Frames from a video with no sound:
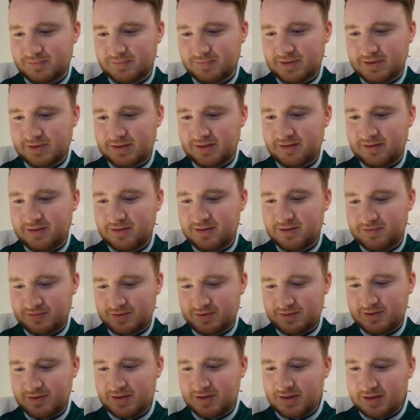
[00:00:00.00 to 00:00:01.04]
Right,
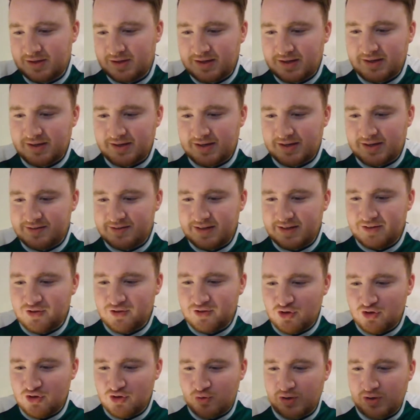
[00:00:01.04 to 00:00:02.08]
definitely. Right, that's the end
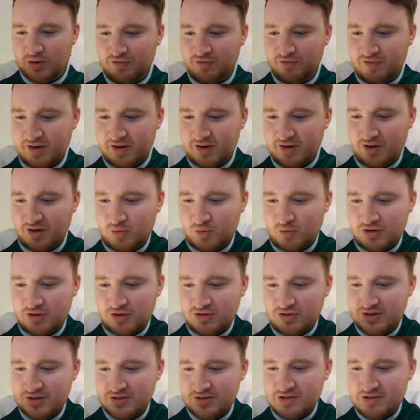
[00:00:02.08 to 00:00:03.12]
of your quick fire
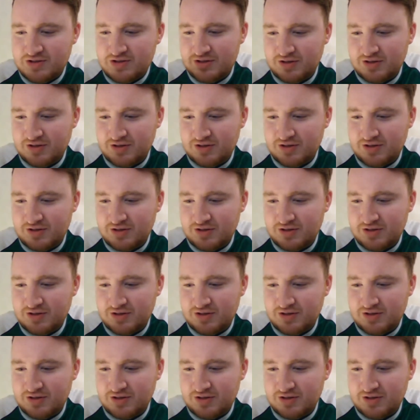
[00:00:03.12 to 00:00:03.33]
questions